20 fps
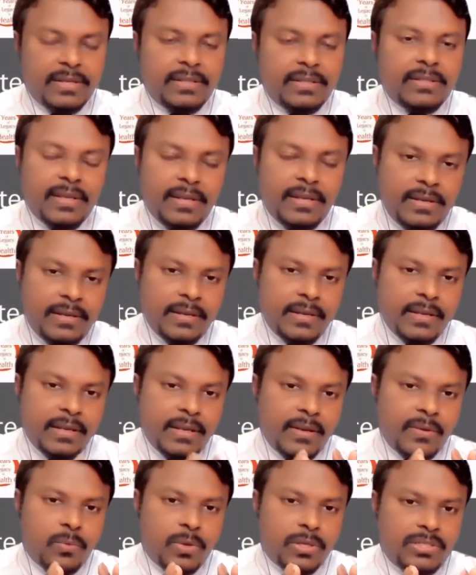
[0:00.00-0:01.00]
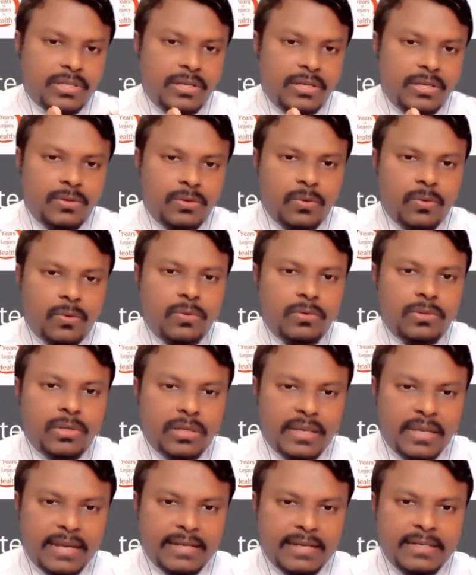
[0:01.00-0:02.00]
And then once I know
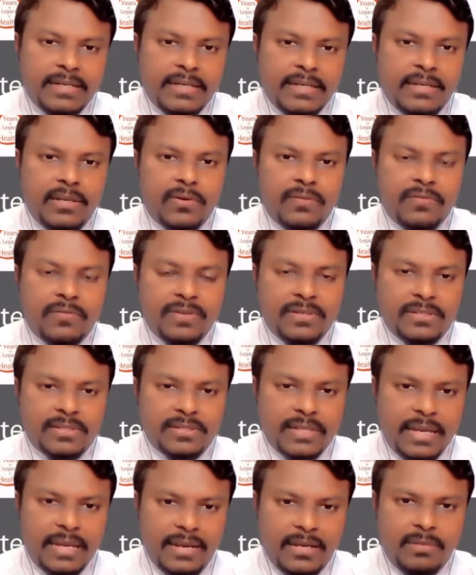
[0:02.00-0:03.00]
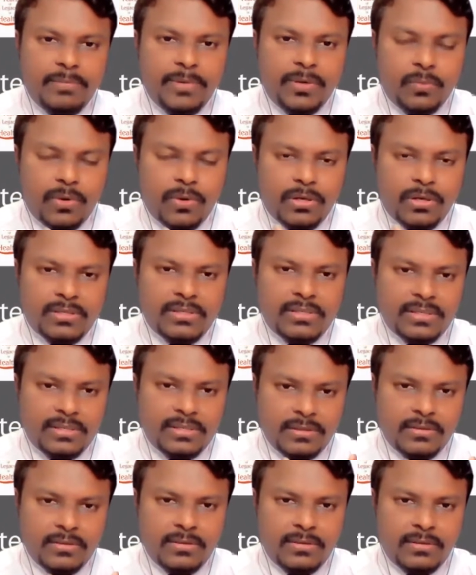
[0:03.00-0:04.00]
the category of his ailment, what is this